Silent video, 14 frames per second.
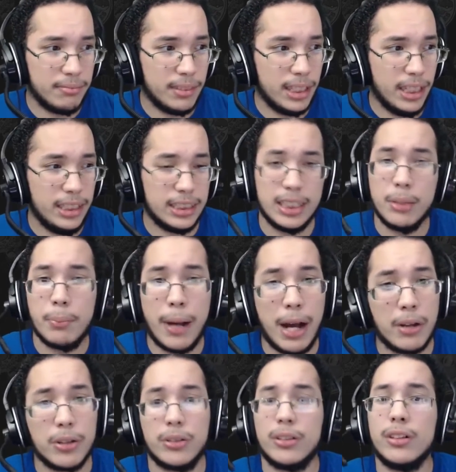a Sleep
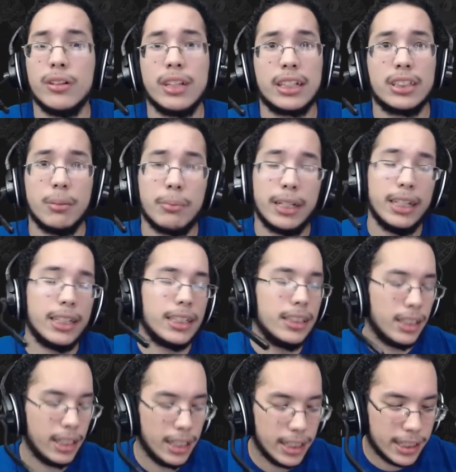Powder, or like something. It
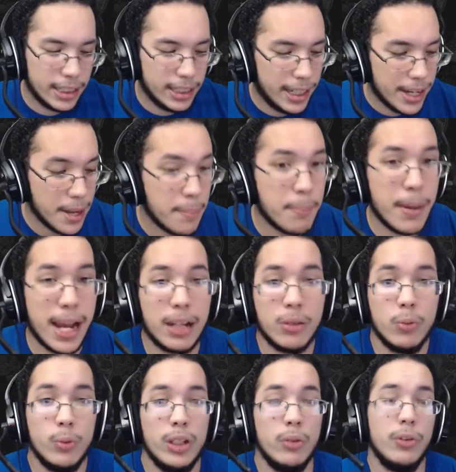can hit back
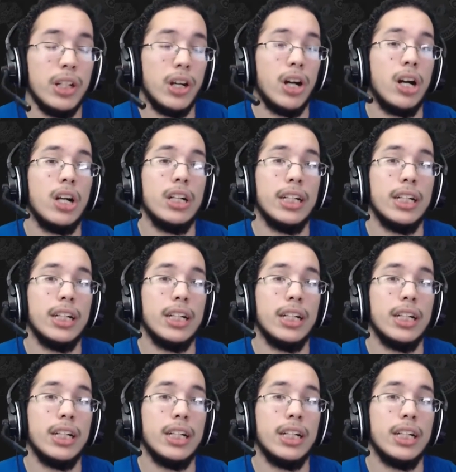really hard,